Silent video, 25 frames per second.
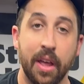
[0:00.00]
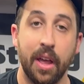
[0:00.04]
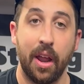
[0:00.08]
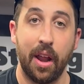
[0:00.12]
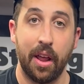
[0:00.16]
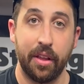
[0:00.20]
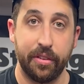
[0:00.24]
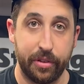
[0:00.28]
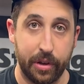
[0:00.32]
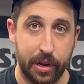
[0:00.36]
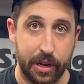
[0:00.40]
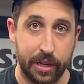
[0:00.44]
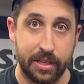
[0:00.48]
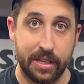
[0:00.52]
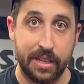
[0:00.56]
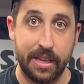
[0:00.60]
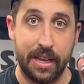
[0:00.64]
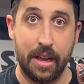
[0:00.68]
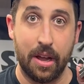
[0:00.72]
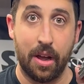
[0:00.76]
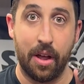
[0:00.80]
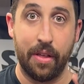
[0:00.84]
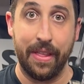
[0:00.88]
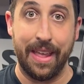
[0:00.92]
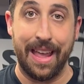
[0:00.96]
As you can see
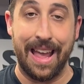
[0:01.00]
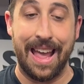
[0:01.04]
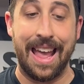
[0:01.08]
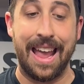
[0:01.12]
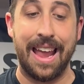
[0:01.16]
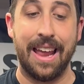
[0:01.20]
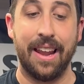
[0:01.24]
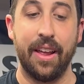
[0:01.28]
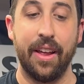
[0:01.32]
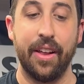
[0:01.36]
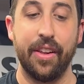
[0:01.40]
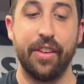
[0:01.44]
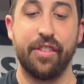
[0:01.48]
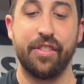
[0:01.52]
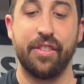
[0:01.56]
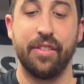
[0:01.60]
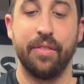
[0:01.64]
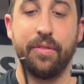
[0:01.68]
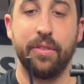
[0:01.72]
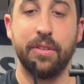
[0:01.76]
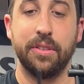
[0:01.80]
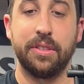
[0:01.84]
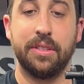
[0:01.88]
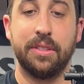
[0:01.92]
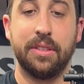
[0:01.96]
on the 8 inch
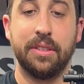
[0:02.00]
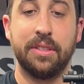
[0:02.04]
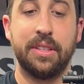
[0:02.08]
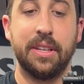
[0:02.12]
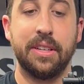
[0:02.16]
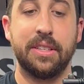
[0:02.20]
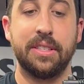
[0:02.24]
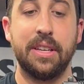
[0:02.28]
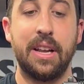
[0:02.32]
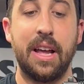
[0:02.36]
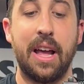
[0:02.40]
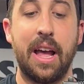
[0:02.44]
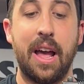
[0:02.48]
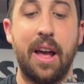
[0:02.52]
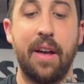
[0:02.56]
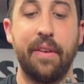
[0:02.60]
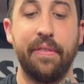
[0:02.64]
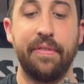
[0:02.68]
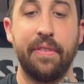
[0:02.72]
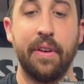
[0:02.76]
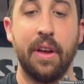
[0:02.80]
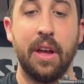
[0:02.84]
versus the 6.5,